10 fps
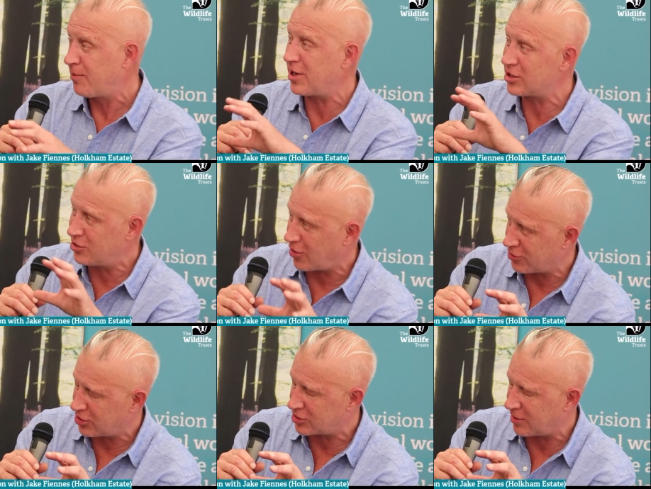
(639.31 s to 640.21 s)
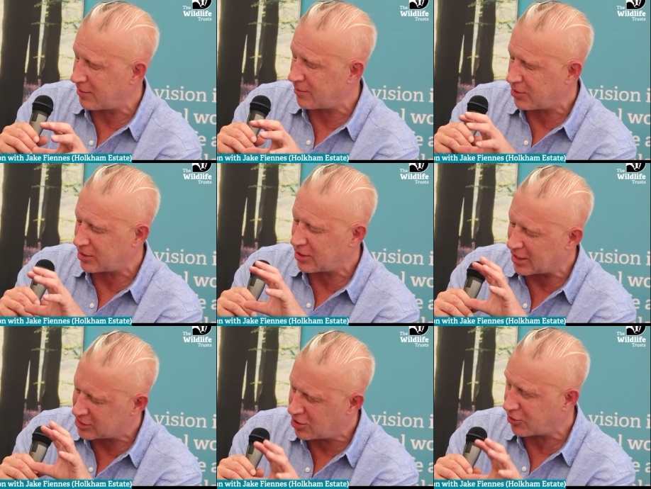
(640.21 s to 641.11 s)
But it's not just
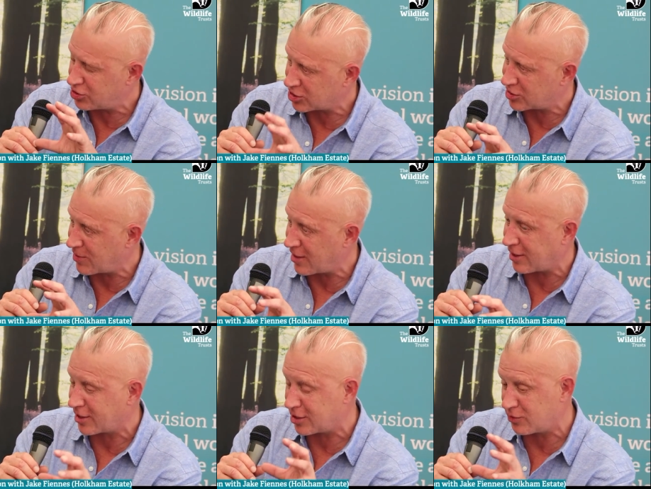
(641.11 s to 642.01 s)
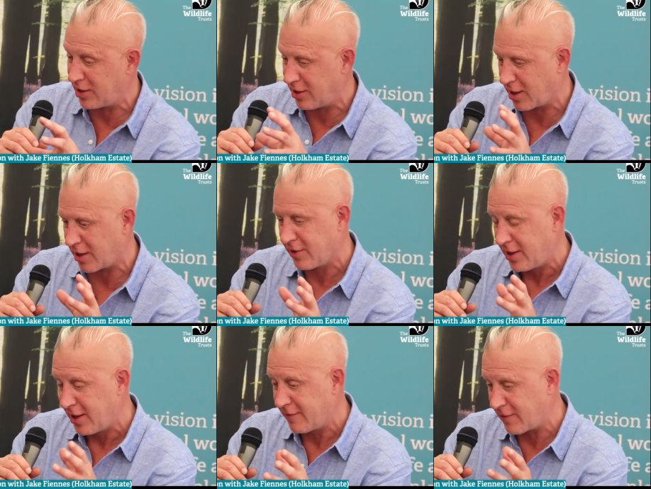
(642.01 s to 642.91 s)
about that, because we, you know,
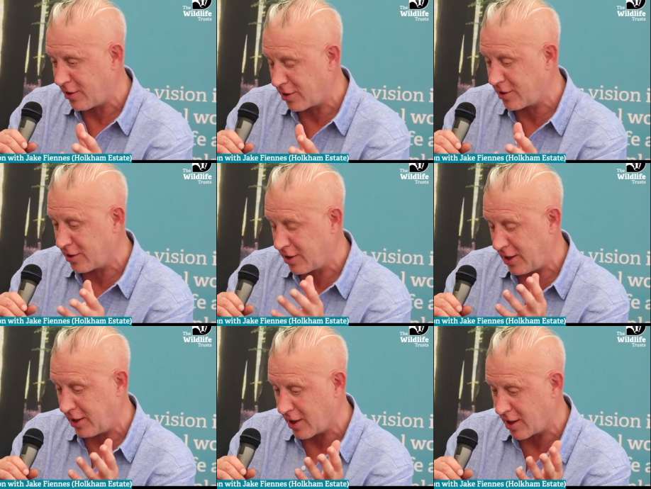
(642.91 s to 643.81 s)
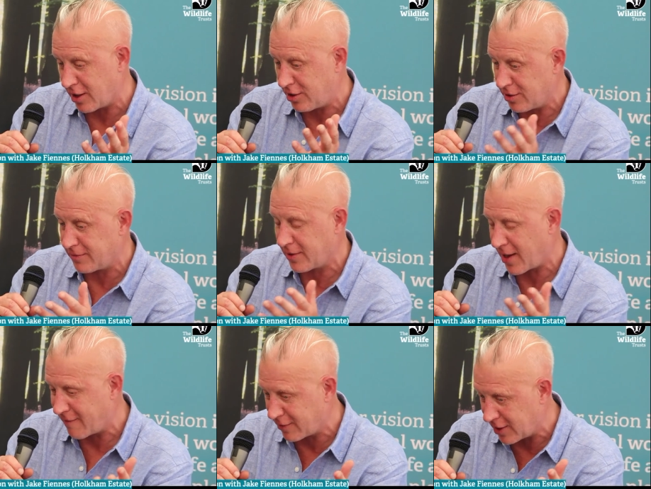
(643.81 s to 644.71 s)
if I look at the
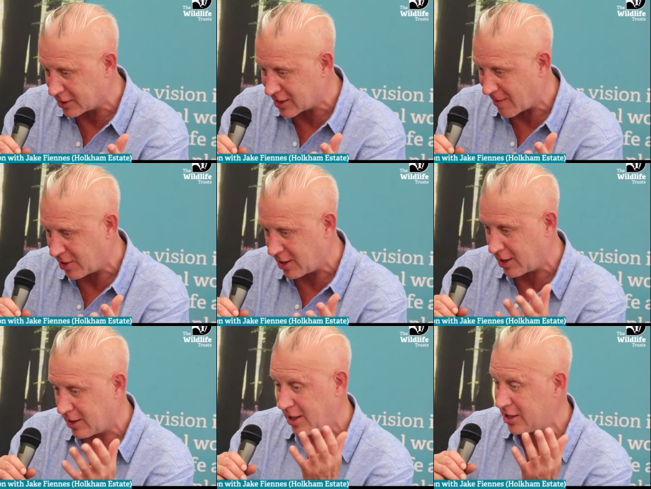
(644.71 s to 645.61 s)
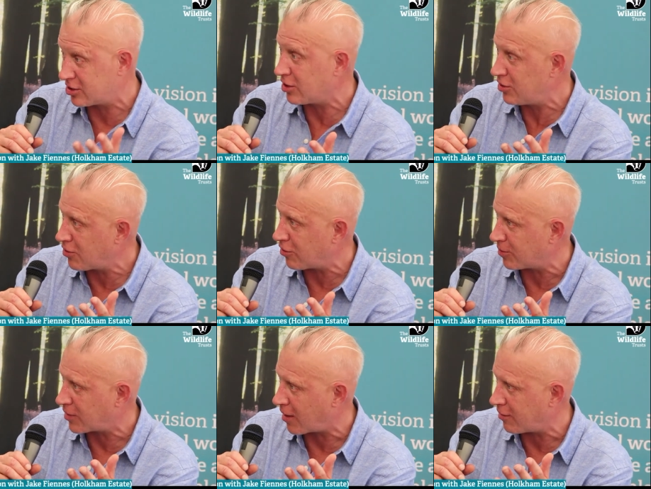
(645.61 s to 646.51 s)
everything that's happening in Eastern
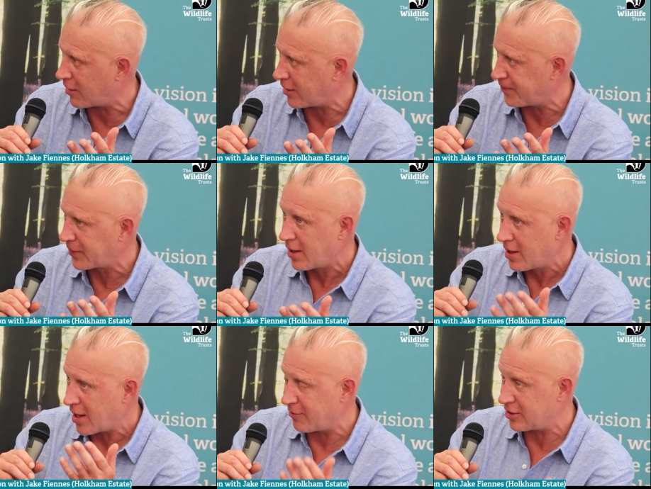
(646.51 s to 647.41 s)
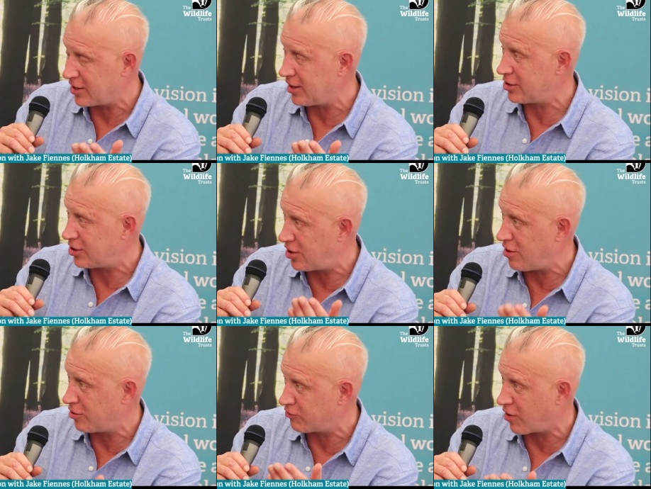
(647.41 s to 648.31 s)
Europe currently, and we've seen these
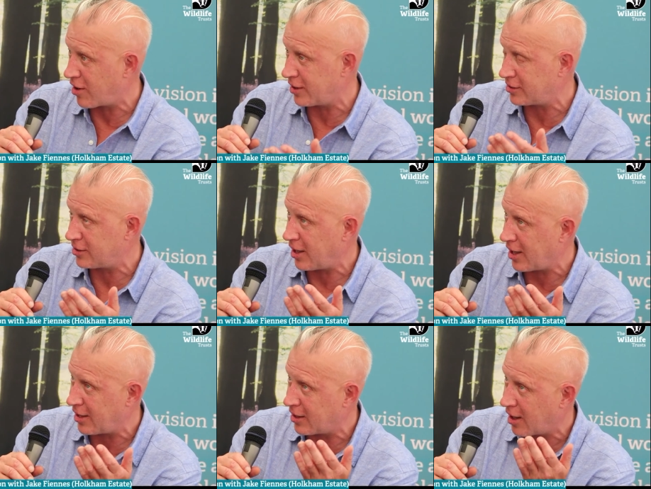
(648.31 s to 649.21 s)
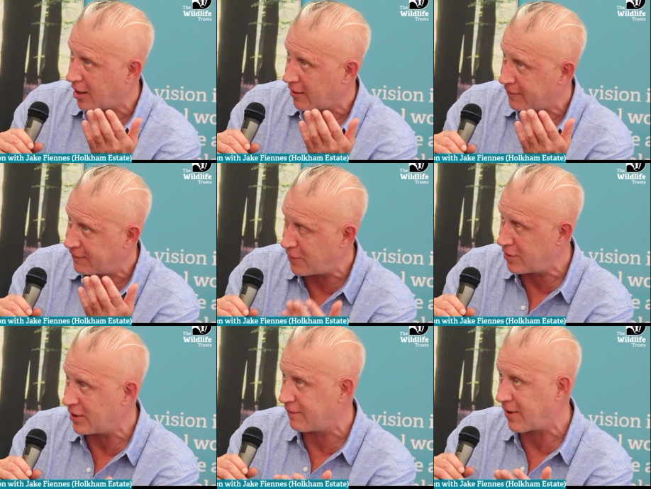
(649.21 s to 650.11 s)
huge rise in
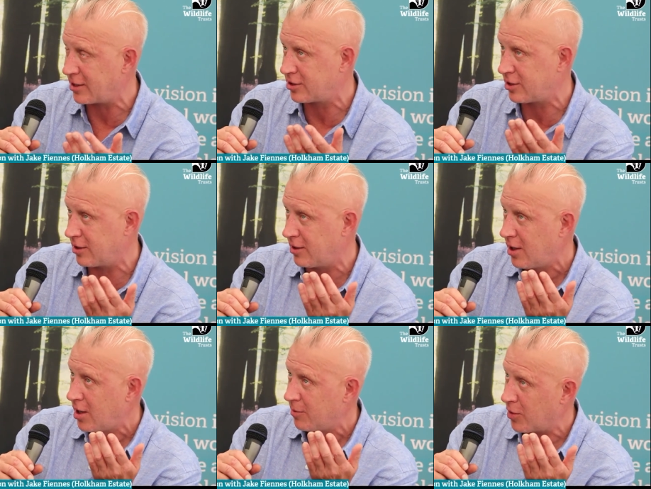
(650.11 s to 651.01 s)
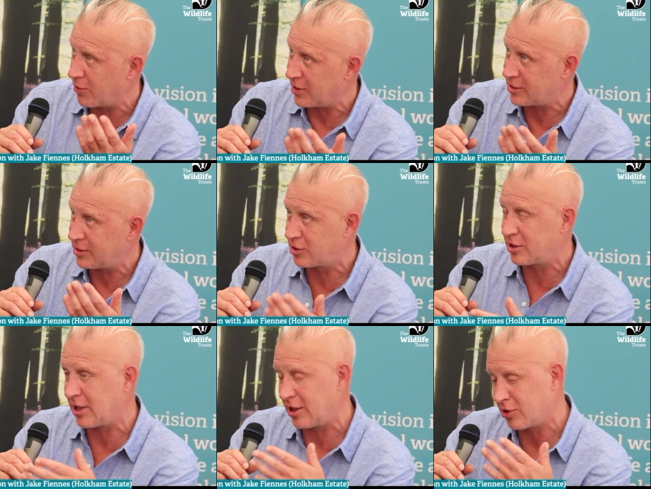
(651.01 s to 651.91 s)
food inflation, but we
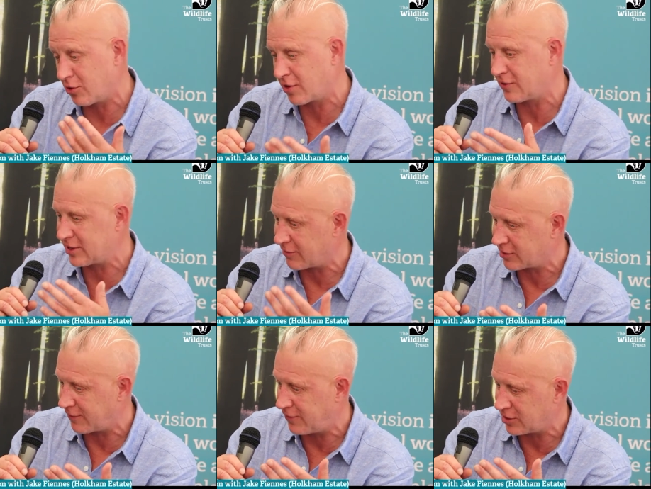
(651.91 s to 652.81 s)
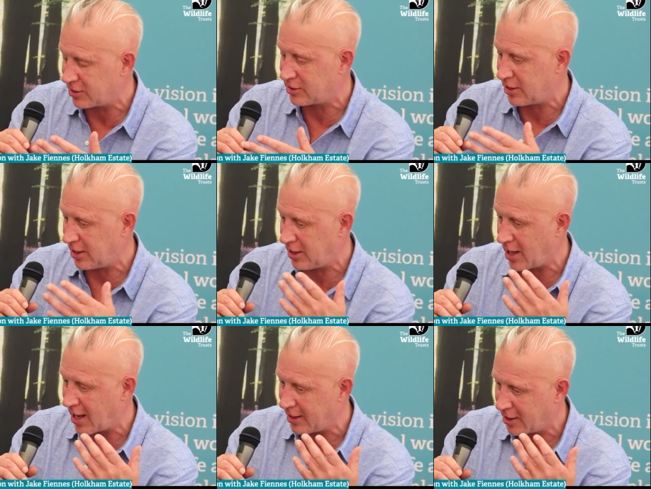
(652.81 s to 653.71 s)
see talk of
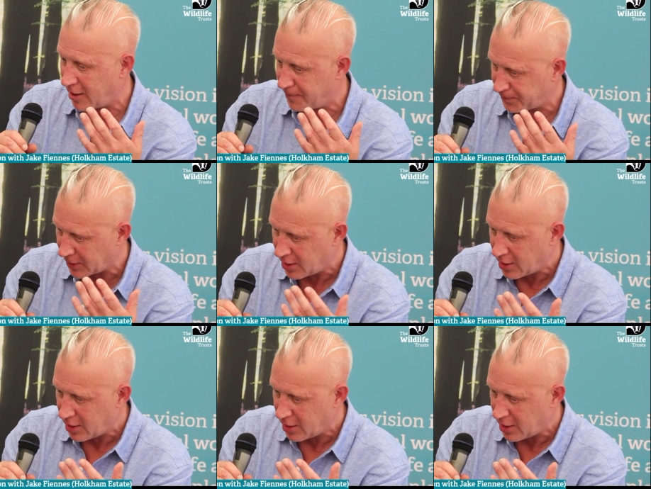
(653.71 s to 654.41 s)
self-sufficiency and